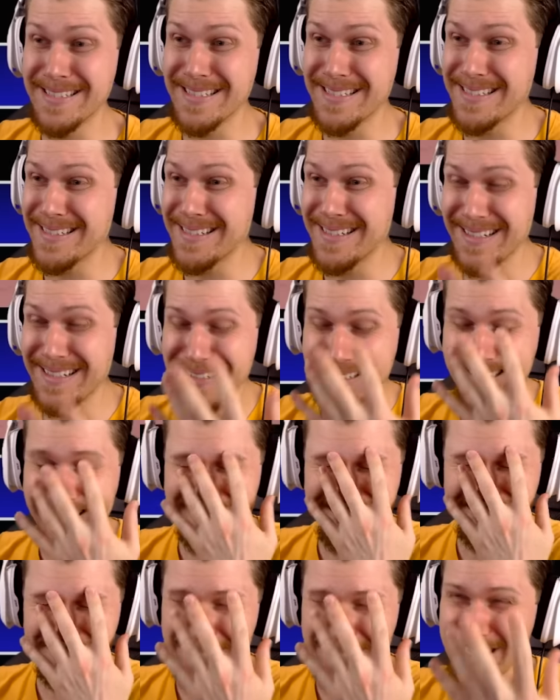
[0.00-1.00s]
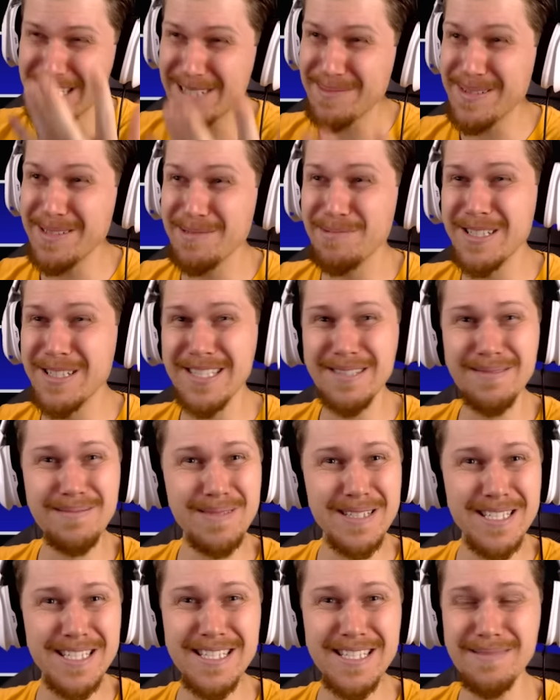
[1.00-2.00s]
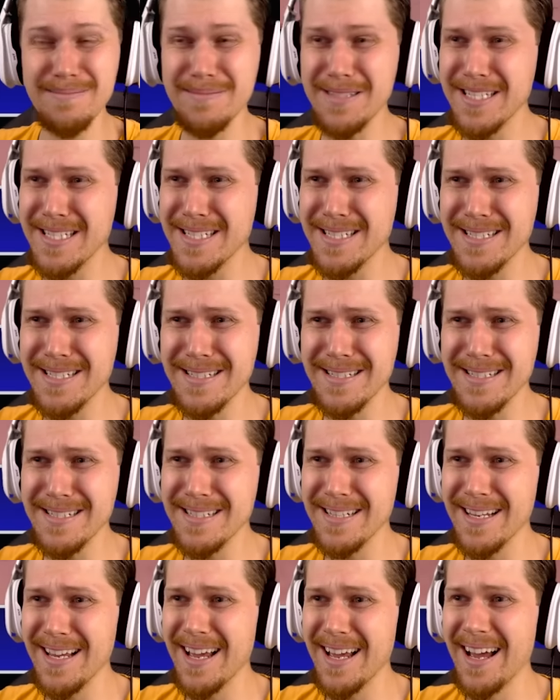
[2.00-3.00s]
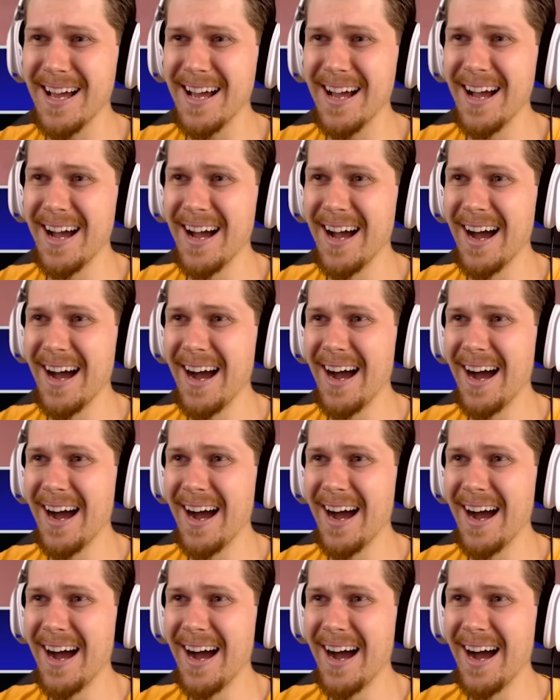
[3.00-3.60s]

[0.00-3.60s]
(no one is talking)